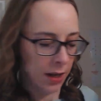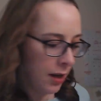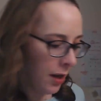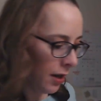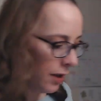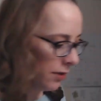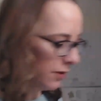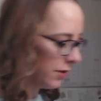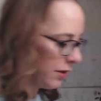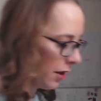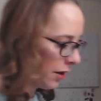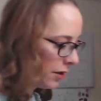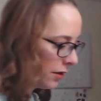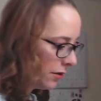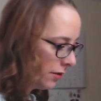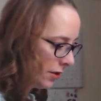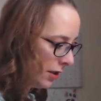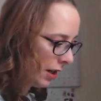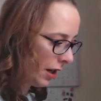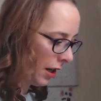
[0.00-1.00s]
and start
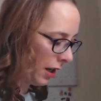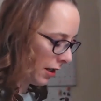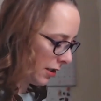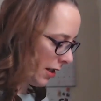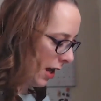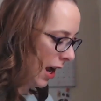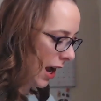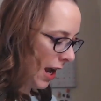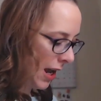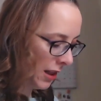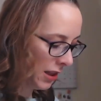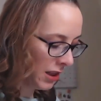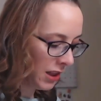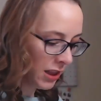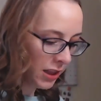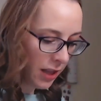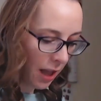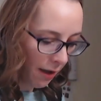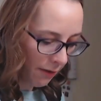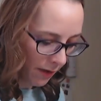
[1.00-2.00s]
using it. I
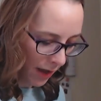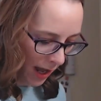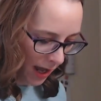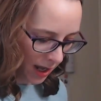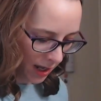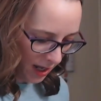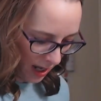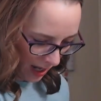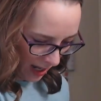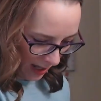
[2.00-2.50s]
love it.